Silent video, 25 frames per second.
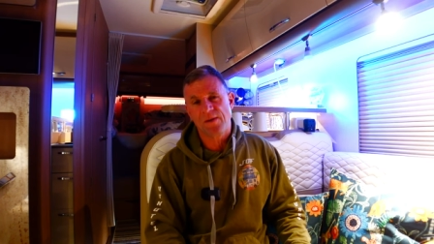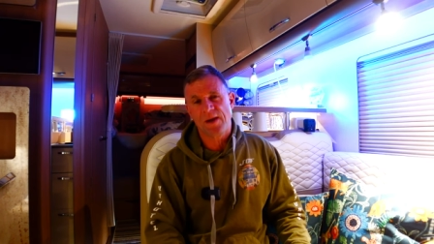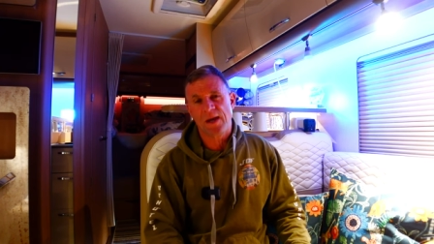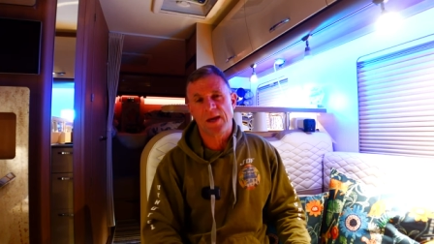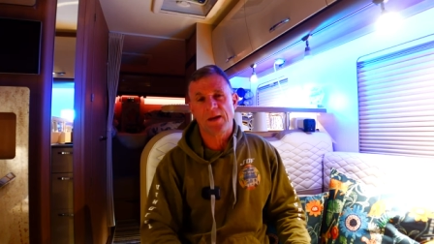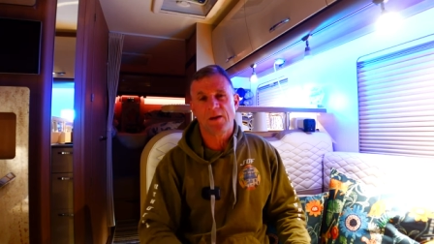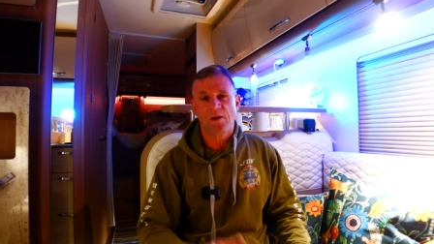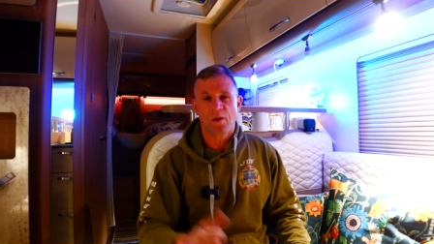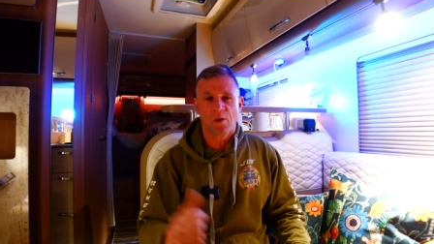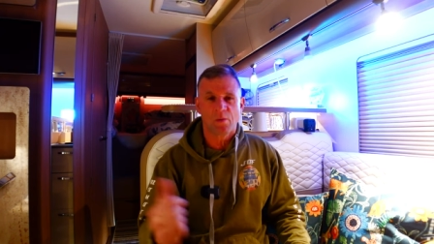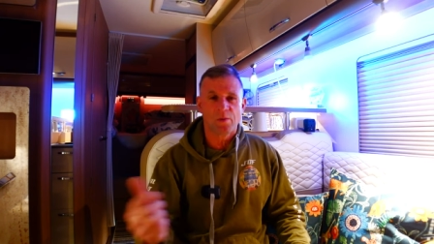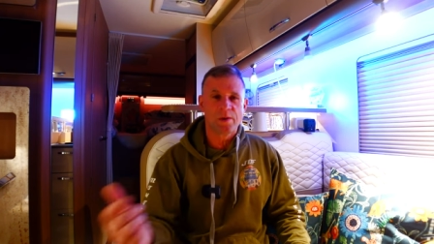
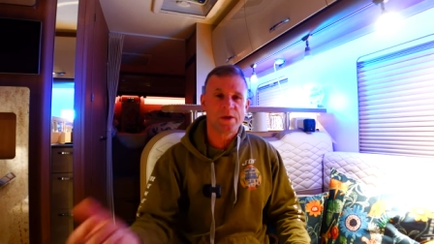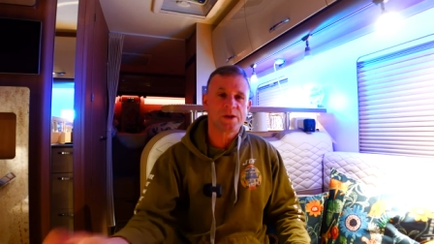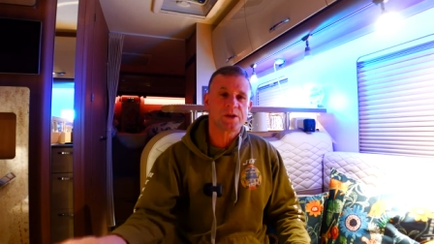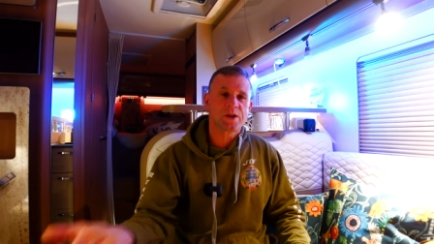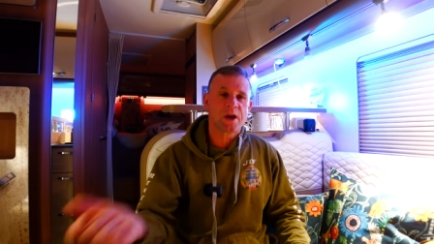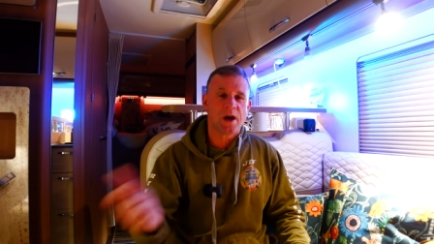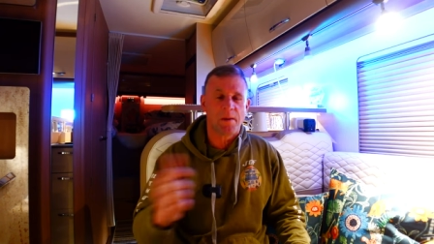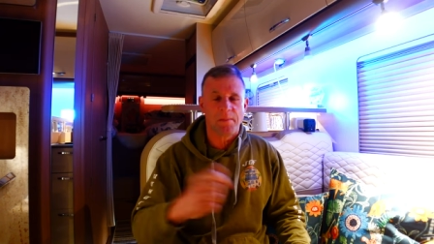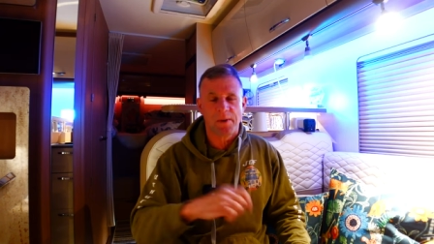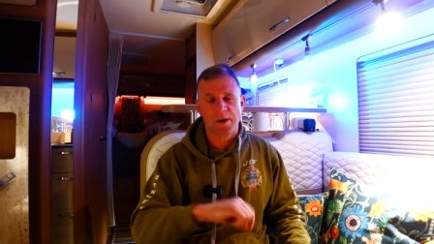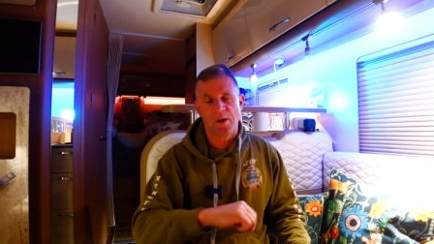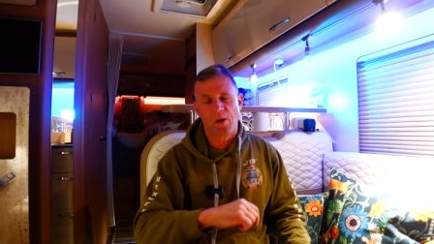it lorries
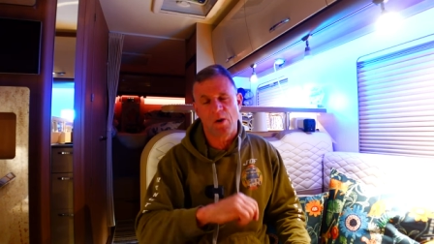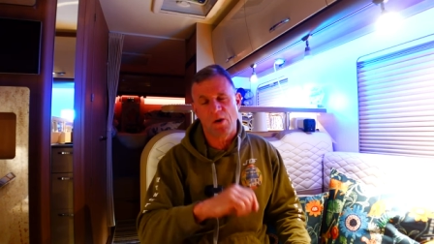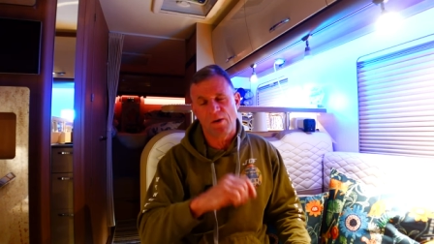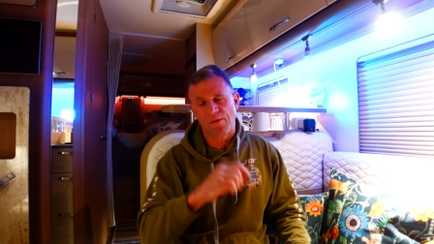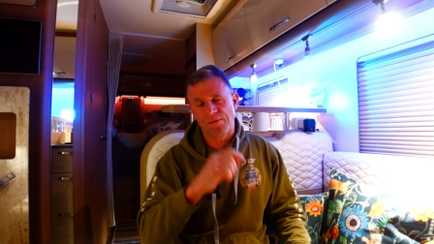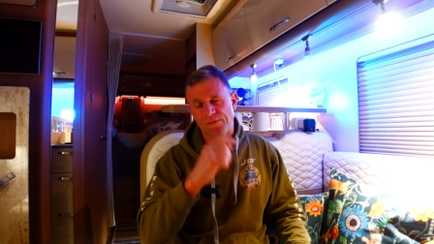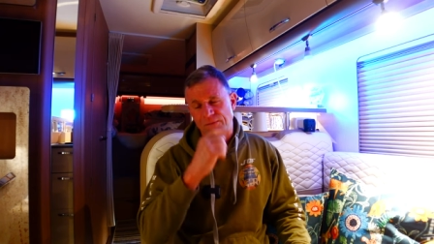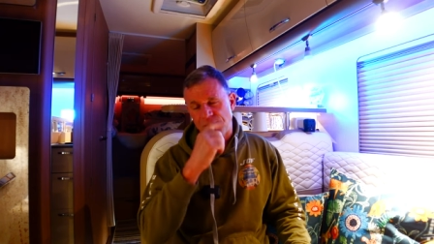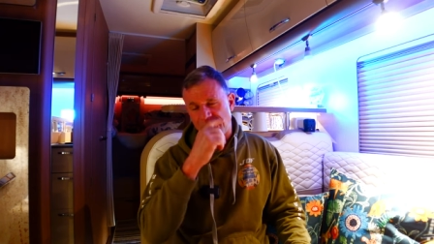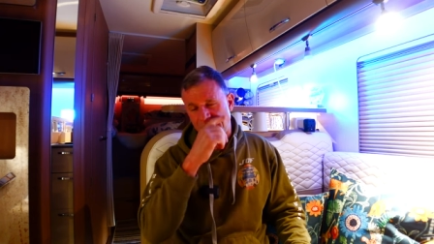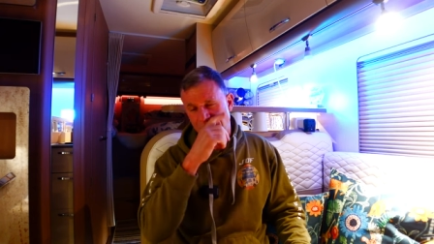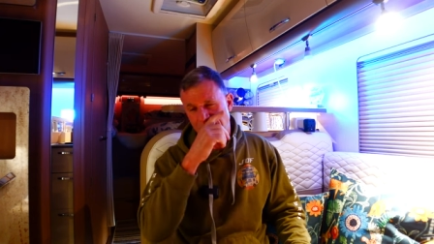coming
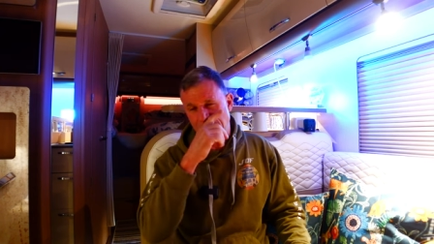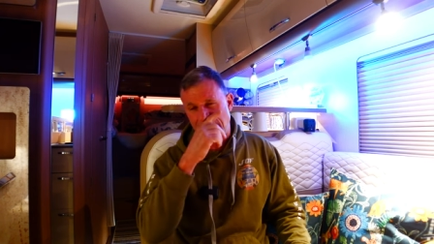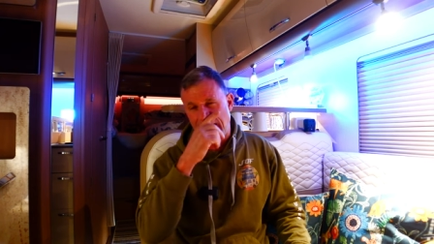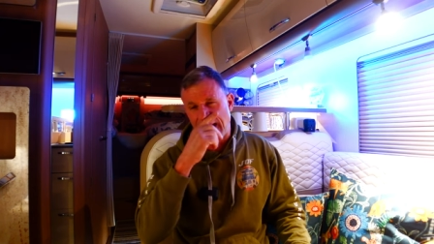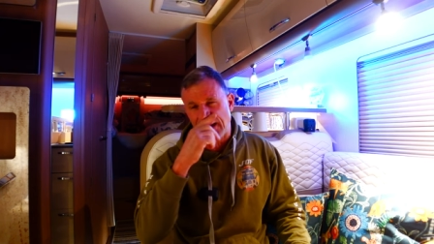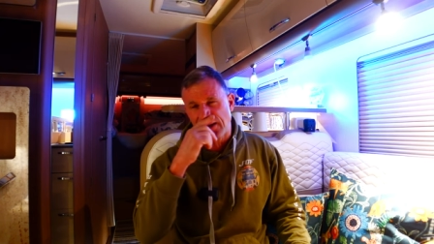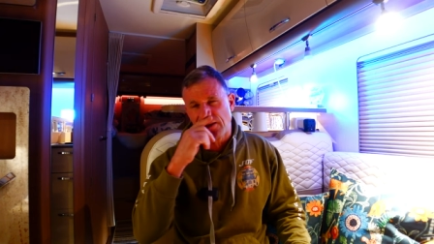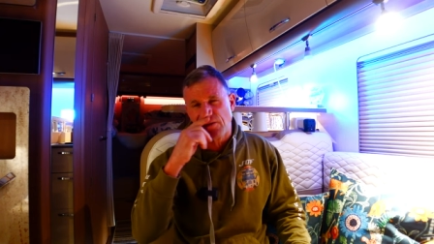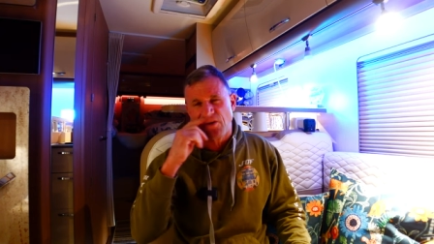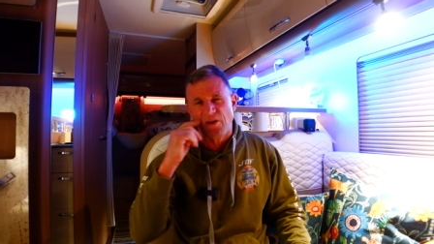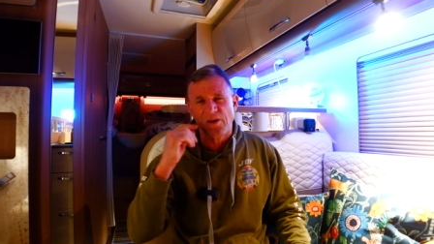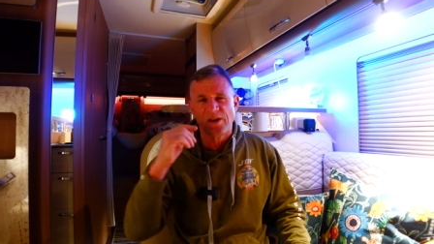off
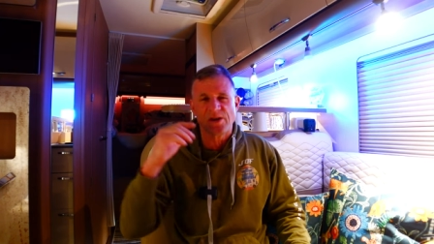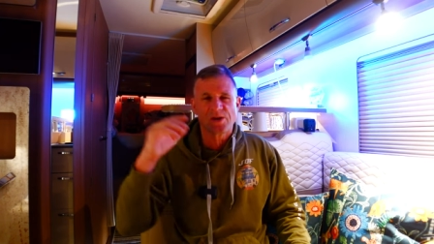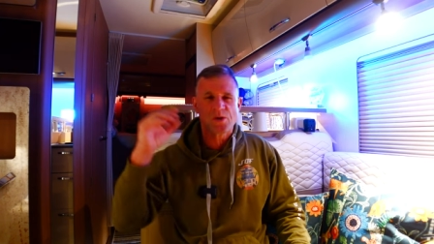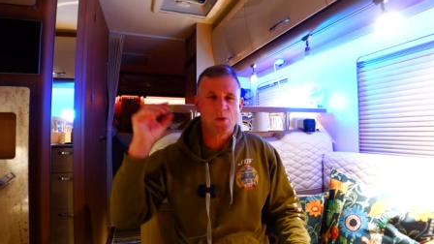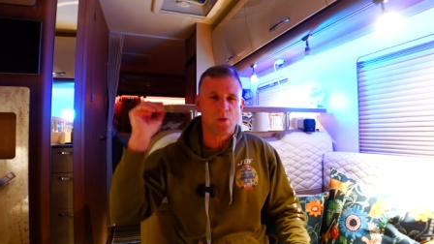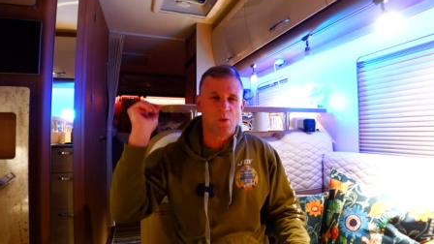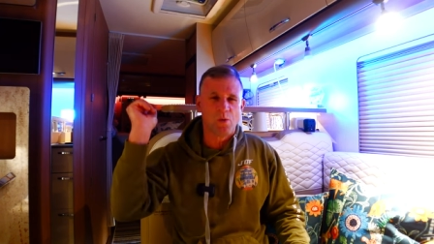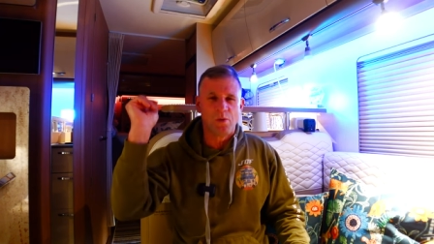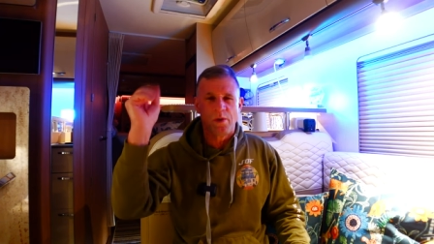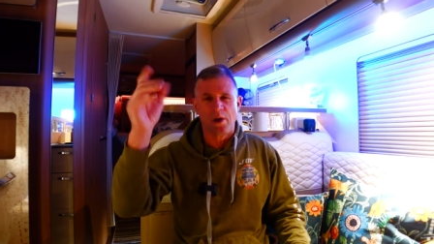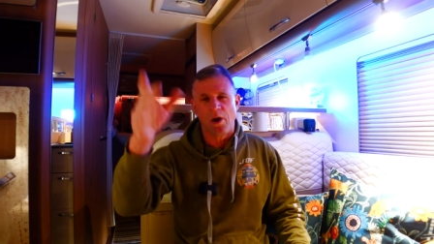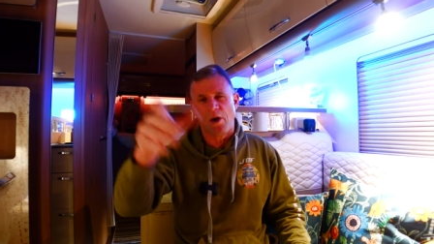headlights
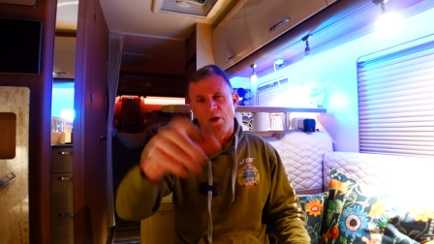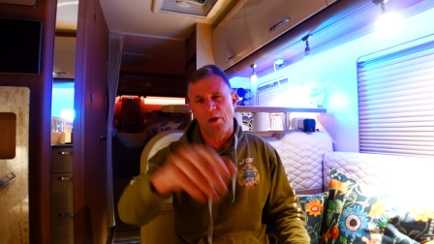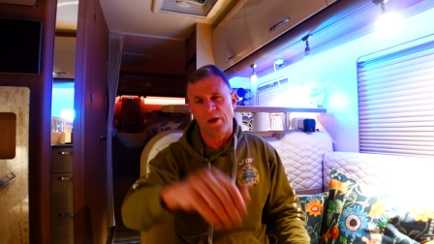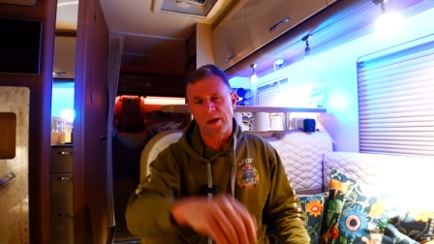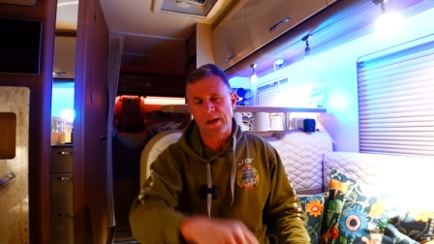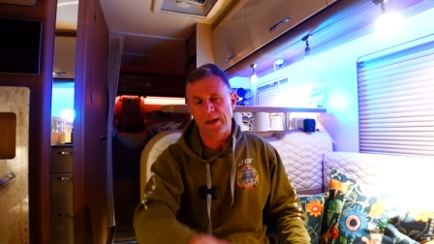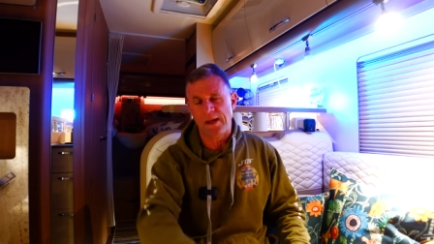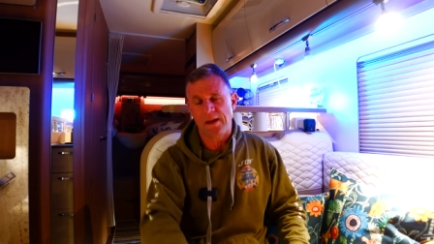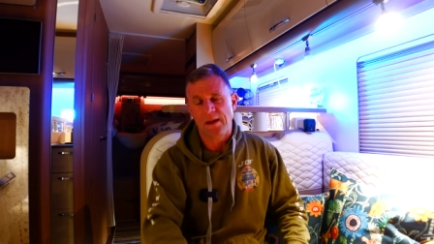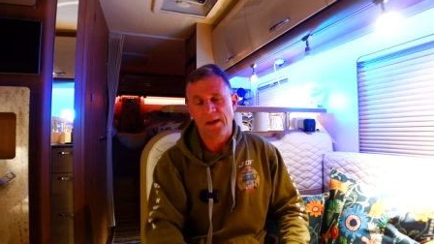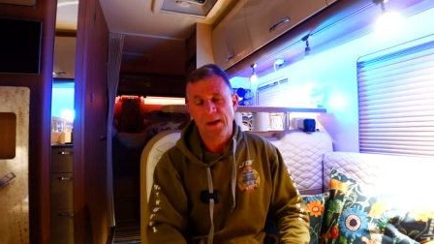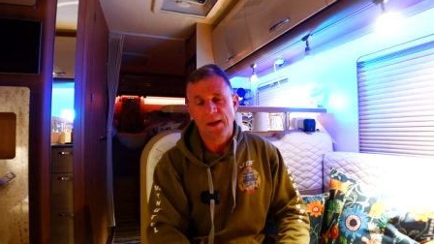all
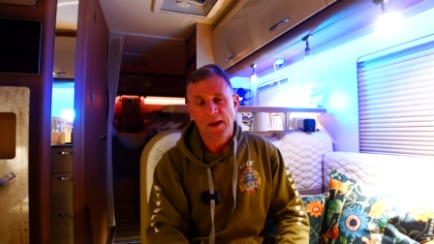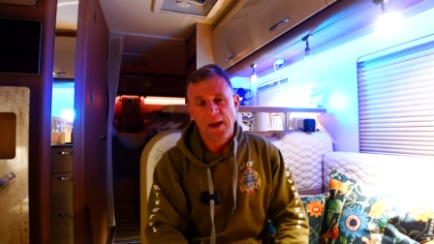night